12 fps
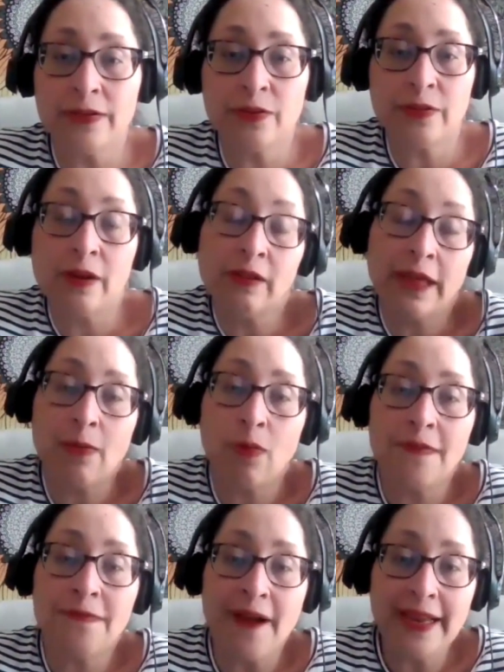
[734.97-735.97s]
So they're like, well,
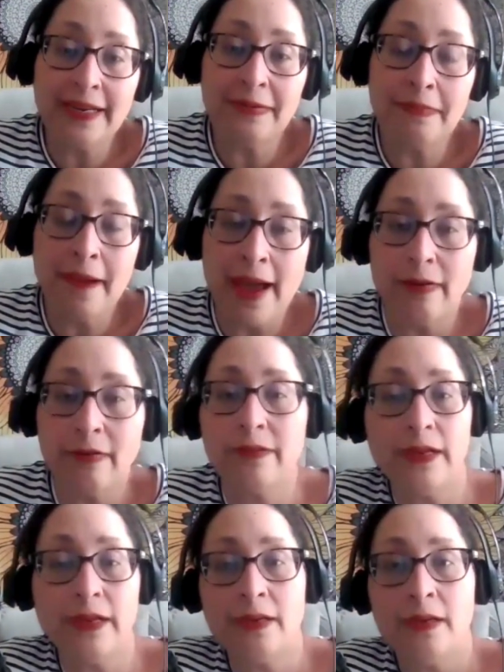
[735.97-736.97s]
if I didn't matter,
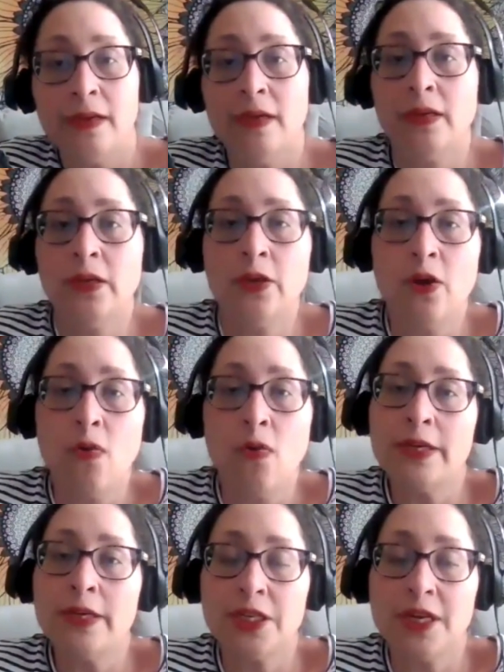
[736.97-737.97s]
then,
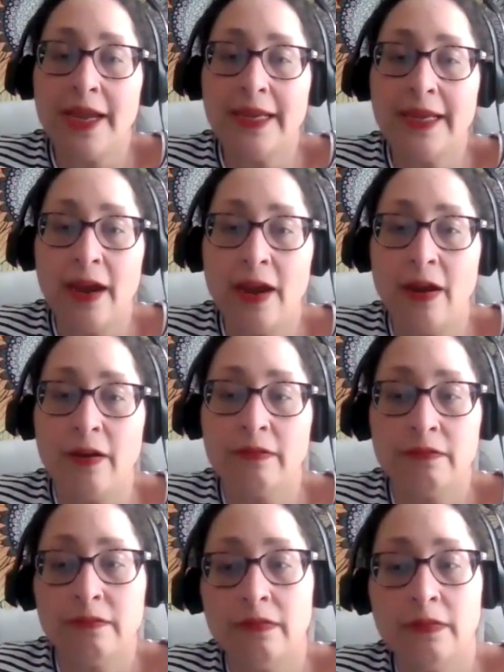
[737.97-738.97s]
why should I care?